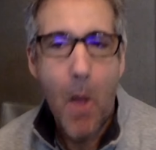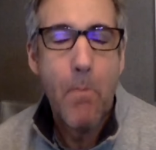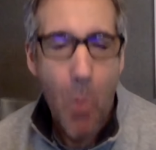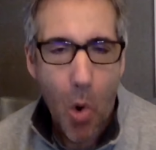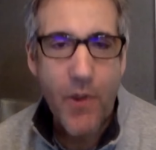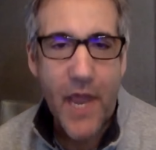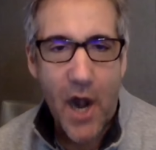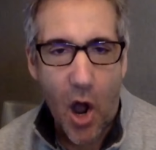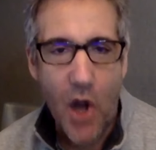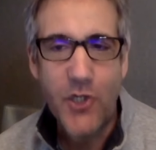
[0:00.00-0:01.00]
more than
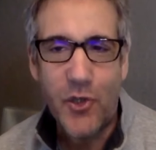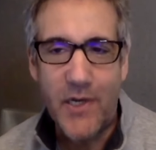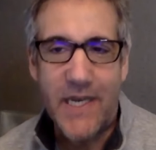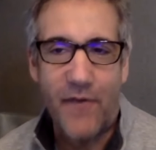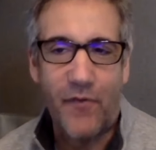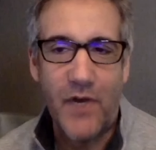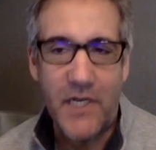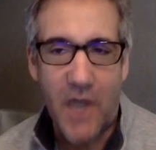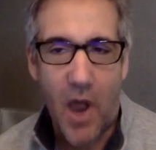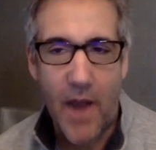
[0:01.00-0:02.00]
100
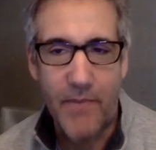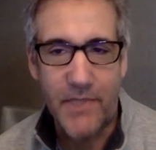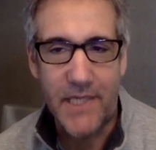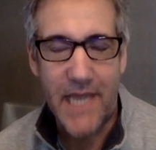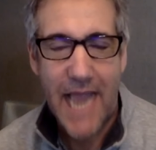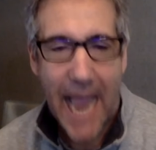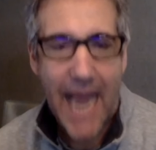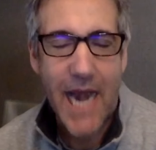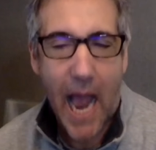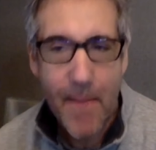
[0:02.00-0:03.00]
different times.
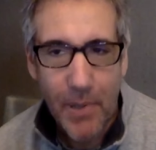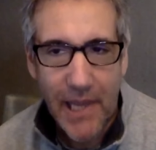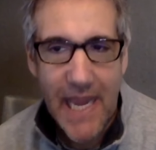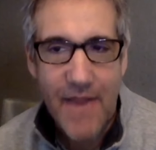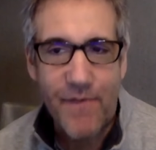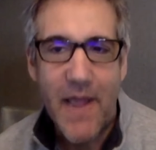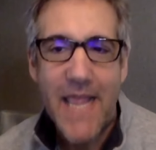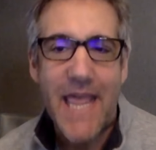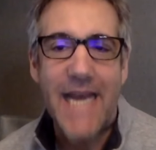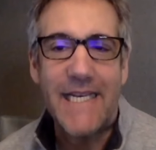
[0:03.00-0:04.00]
And I believe
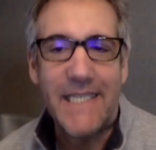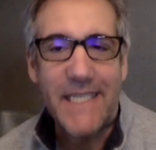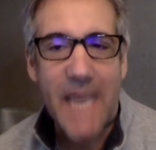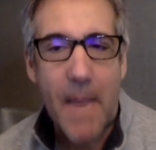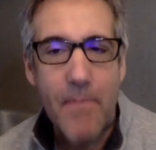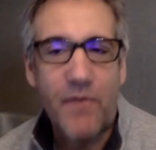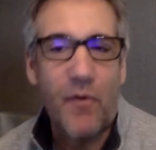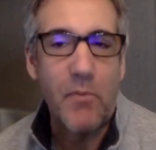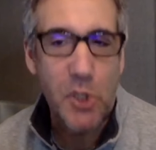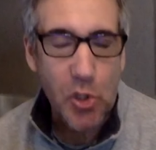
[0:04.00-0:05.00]
that it stemmed
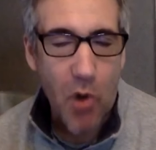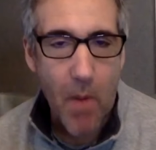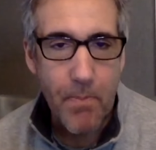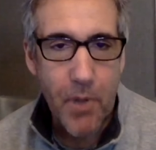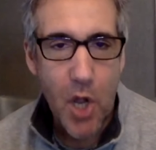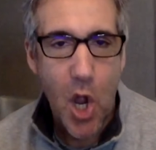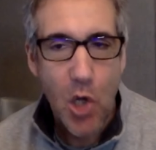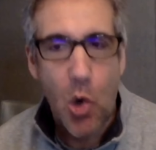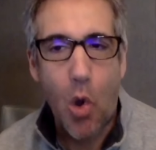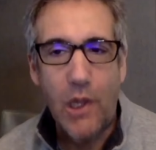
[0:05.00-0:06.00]
from Trump
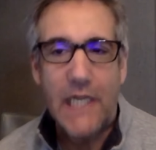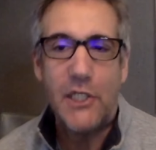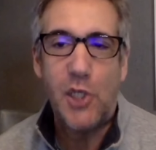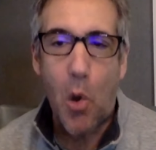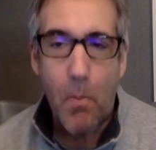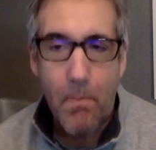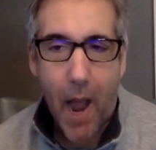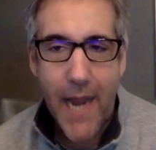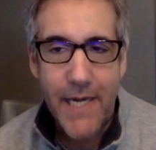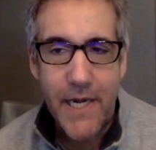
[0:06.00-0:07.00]
calling Joe
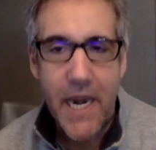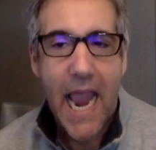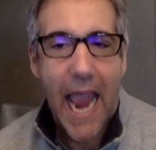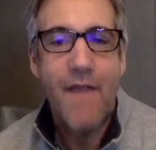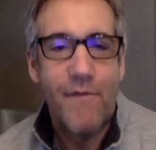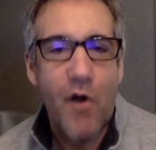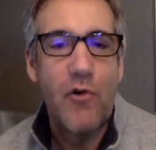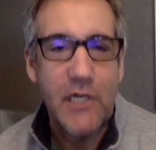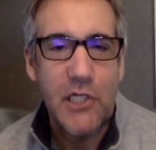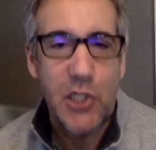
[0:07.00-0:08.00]
Biden a
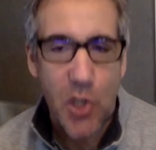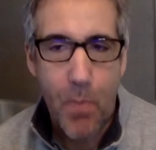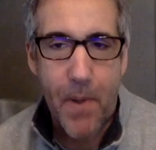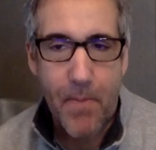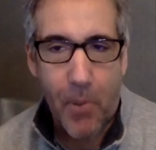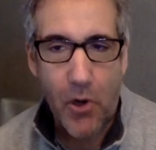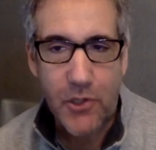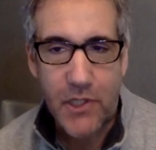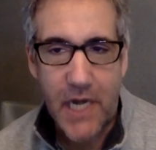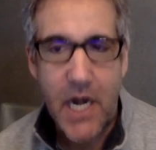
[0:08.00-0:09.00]
very stupid
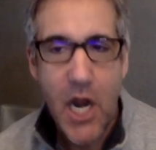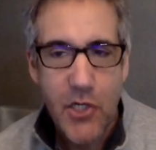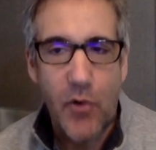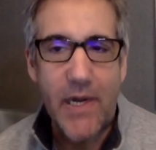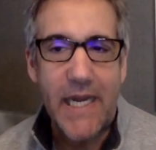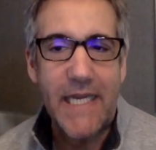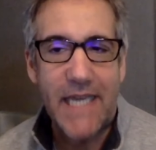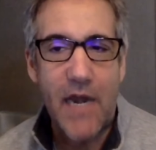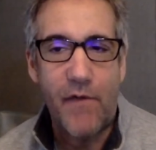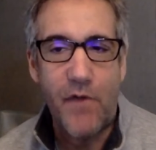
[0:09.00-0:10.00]
person during
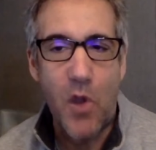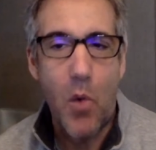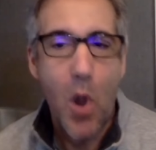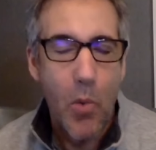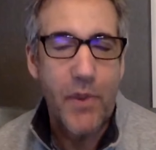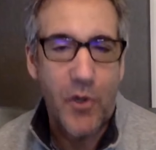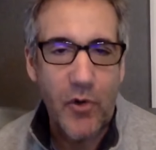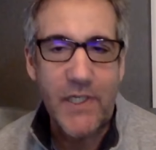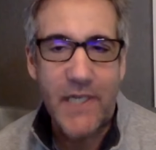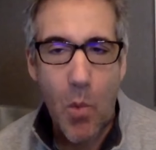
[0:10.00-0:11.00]
his interview with
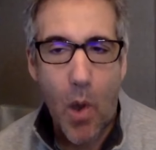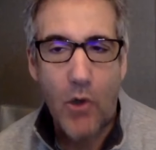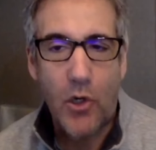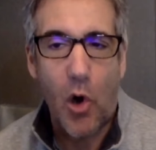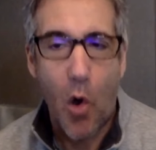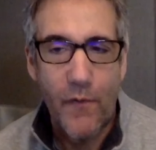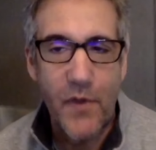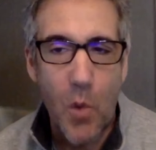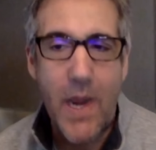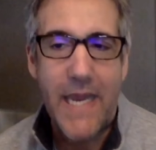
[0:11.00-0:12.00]
Kristen Welker over
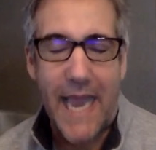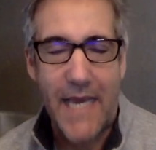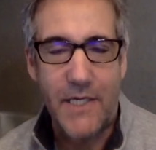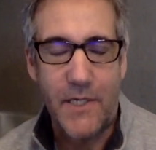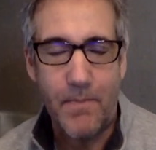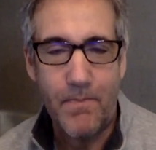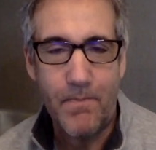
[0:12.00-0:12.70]
the weekend.